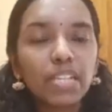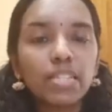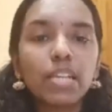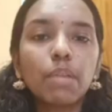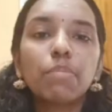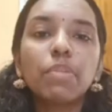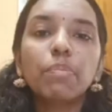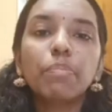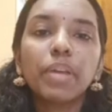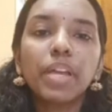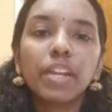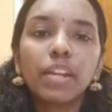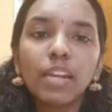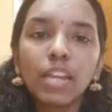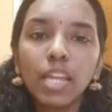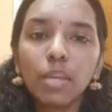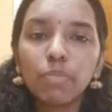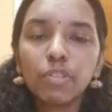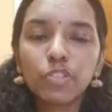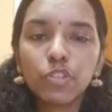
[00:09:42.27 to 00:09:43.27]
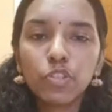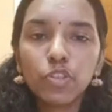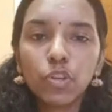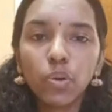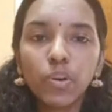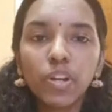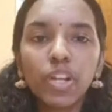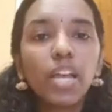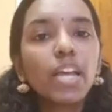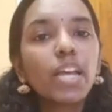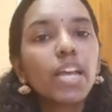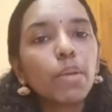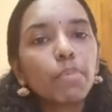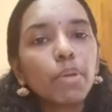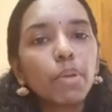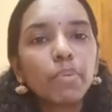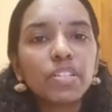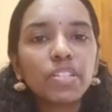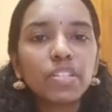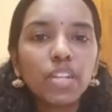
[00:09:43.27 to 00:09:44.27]
Example, parent name is John,
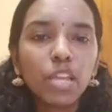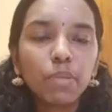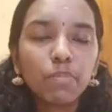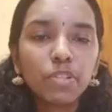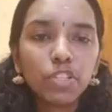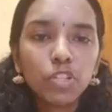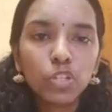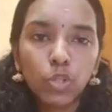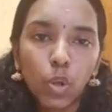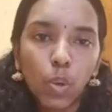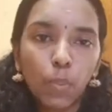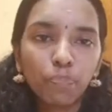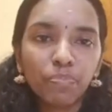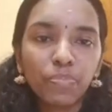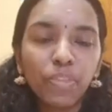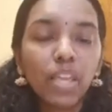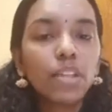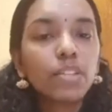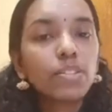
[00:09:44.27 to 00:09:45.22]
baby's name is Tom.